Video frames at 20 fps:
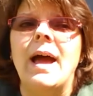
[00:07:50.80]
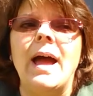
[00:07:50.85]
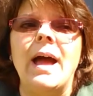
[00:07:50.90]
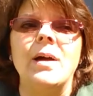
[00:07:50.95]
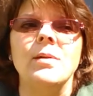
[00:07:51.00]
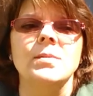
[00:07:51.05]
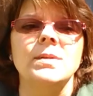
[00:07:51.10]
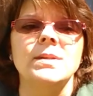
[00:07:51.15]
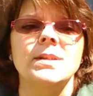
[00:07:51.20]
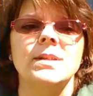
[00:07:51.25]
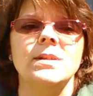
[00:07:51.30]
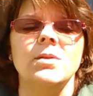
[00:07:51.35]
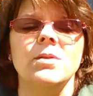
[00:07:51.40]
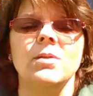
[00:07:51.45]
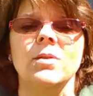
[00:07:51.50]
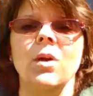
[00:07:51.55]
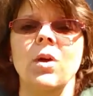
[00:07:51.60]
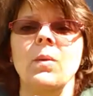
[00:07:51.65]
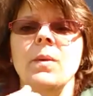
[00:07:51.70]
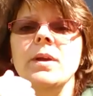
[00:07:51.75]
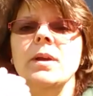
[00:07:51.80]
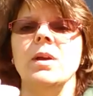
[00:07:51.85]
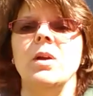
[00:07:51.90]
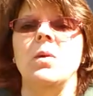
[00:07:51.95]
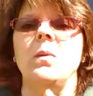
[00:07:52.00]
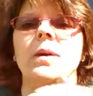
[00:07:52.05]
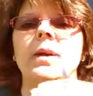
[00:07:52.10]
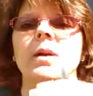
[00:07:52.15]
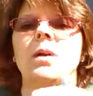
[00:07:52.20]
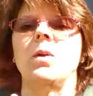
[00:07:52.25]
I was going,
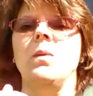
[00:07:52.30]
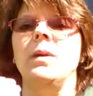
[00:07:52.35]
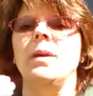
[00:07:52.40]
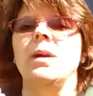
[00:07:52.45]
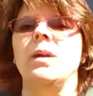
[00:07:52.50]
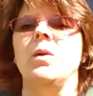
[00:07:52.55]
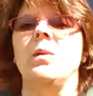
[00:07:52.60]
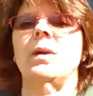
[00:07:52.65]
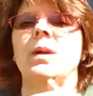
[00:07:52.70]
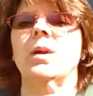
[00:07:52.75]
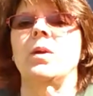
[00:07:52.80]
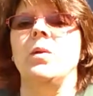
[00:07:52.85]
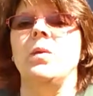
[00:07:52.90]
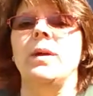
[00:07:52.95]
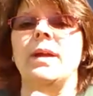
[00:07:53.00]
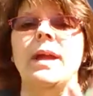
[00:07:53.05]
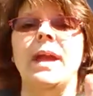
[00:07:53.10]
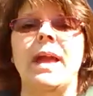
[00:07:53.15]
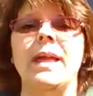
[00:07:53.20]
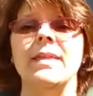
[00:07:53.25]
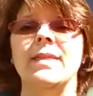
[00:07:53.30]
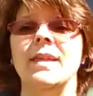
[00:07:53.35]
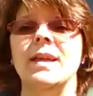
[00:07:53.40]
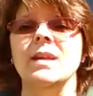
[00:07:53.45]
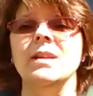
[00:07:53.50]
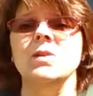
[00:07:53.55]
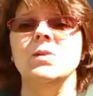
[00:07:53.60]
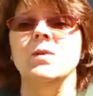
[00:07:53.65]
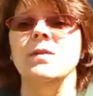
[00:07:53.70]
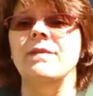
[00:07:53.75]
and
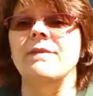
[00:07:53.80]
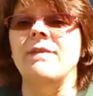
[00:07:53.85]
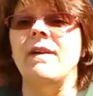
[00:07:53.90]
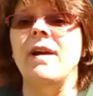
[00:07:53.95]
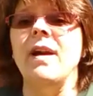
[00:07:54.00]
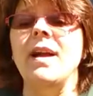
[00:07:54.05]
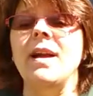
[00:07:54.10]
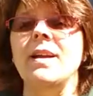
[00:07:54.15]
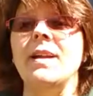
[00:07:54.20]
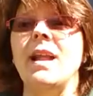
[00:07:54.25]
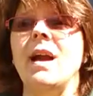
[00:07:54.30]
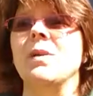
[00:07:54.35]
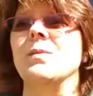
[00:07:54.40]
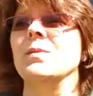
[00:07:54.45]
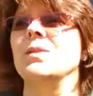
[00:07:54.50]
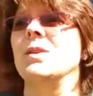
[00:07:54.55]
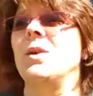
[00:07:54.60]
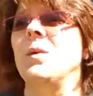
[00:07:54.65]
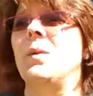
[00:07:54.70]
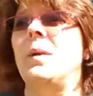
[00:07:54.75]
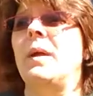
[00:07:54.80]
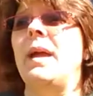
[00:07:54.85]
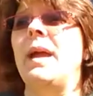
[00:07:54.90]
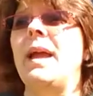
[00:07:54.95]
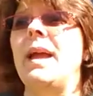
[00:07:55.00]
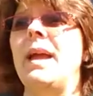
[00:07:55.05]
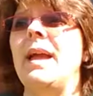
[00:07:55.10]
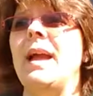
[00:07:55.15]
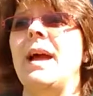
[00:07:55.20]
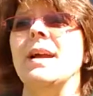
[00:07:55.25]
things were fine. I was
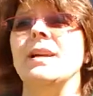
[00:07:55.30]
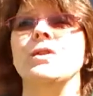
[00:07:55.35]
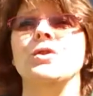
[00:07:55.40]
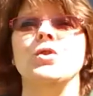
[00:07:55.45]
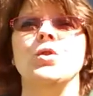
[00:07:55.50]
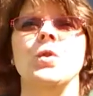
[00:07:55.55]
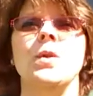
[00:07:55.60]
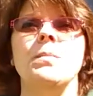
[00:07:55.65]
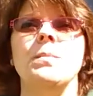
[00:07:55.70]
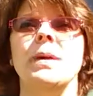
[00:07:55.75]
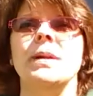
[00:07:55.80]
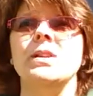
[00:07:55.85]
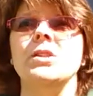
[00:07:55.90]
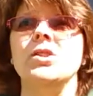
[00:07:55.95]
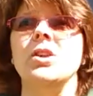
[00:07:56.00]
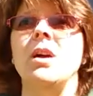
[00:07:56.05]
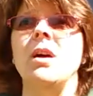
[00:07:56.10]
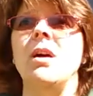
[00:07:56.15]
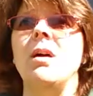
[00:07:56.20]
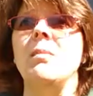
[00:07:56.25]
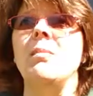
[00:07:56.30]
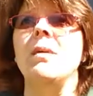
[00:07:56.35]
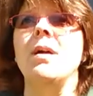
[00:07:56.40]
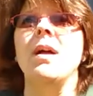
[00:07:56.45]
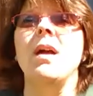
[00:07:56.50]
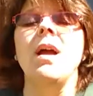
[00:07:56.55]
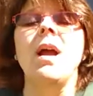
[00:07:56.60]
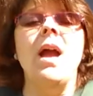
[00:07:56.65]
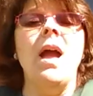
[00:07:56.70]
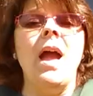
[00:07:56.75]
okay. I enjoyed my job.
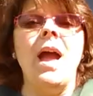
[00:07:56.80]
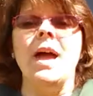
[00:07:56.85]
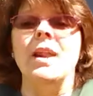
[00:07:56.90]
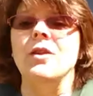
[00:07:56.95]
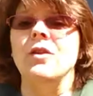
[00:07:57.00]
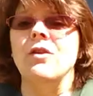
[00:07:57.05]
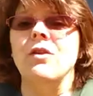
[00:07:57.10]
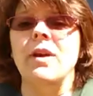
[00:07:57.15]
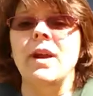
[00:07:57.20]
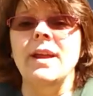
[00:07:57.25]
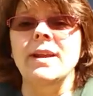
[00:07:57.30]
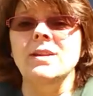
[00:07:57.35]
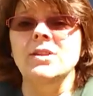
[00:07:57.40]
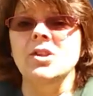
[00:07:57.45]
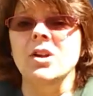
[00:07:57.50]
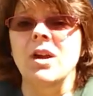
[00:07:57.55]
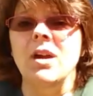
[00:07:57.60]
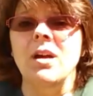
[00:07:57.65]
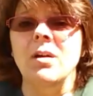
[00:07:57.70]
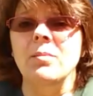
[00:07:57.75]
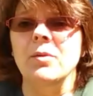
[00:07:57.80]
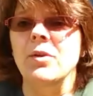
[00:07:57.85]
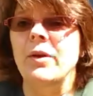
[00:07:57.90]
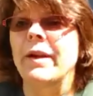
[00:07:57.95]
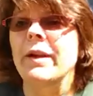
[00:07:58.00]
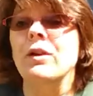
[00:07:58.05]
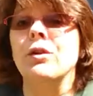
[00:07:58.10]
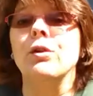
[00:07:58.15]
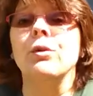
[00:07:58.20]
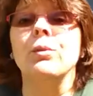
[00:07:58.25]
I had a great job,
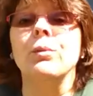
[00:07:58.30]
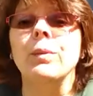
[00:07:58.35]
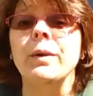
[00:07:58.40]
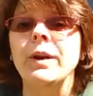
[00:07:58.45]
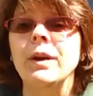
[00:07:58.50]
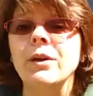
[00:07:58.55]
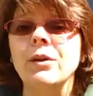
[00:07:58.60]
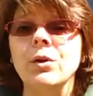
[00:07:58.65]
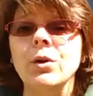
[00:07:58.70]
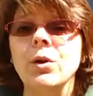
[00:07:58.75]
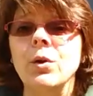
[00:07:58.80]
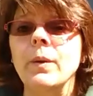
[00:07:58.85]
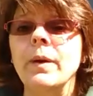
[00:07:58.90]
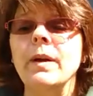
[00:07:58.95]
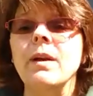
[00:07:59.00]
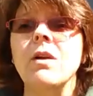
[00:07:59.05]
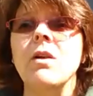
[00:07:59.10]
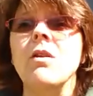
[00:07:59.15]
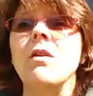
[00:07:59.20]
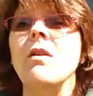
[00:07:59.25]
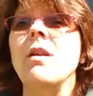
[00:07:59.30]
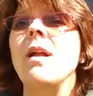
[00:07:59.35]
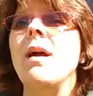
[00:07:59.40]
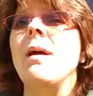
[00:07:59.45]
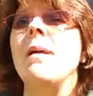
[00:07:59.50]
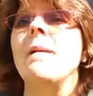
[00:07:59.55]
great career going on.